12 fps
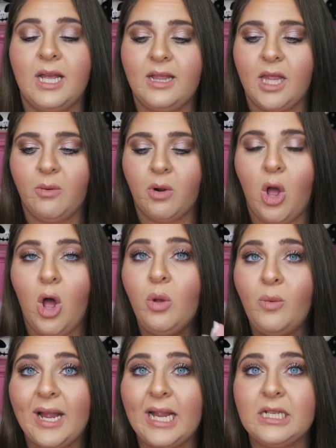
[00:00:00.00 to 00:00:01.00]
and they were
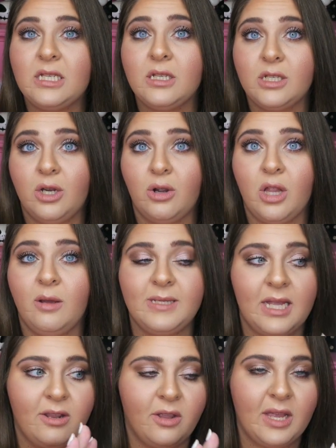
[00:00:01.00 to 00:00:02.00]
all white snow
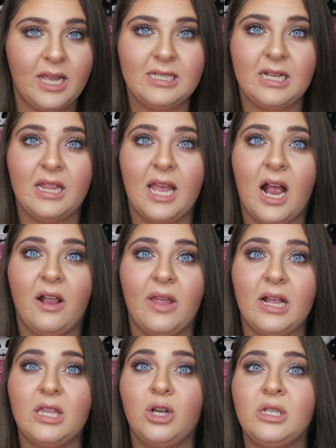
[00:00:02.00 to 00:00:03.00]
globes, and then on the inside, they had
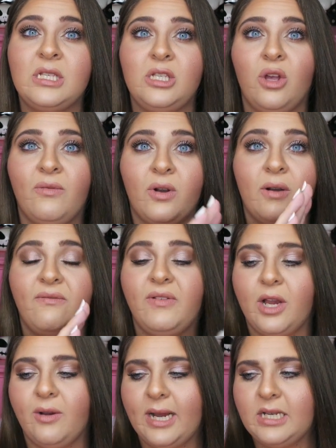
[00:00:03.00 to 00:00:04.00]
like little silver
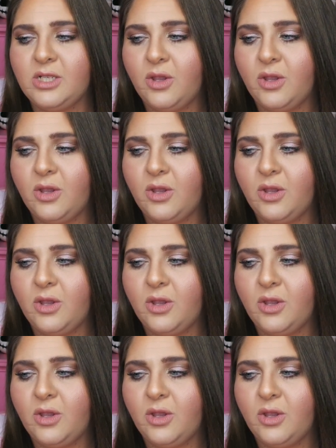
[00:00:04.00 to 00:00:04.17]
figurines.